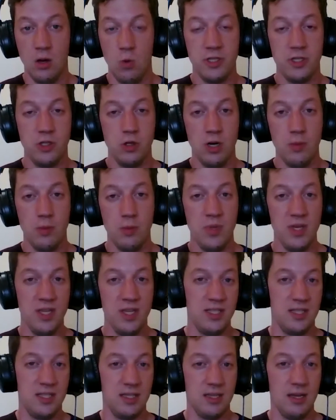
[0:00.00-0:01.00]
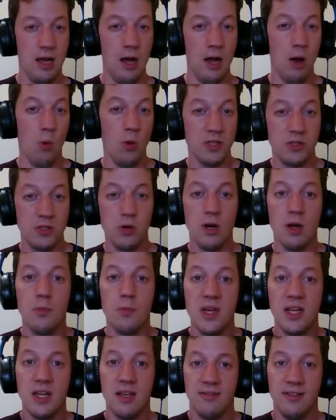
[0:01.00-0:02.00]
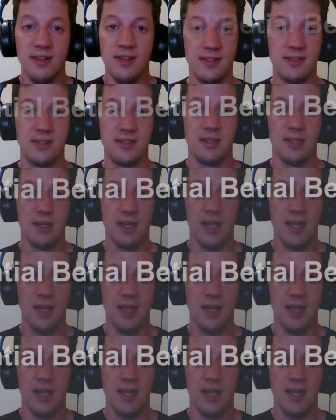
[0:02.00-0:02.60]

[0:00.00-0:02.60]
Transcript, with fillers: What sort of biz, uh, what sort of benefits,